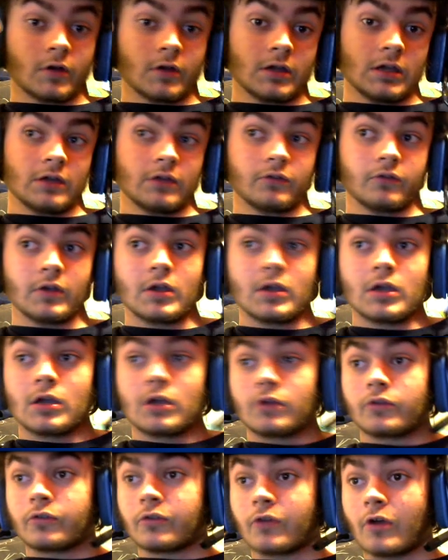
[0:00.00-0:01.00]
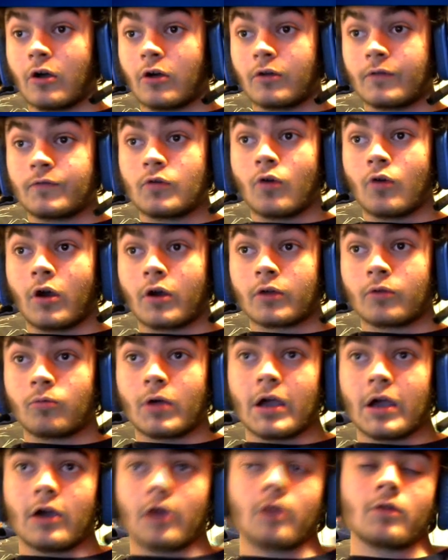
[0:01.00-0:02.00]
kids. So if you aren't
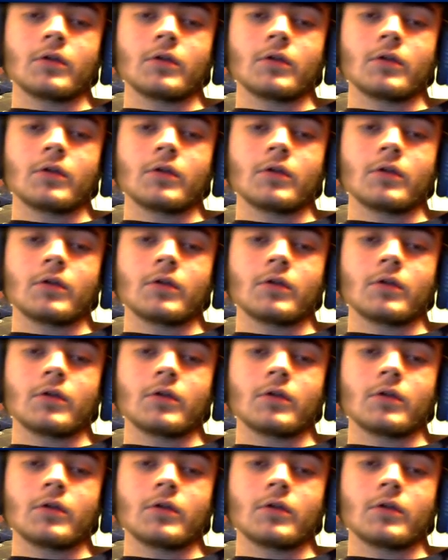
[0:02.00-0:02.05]
aware,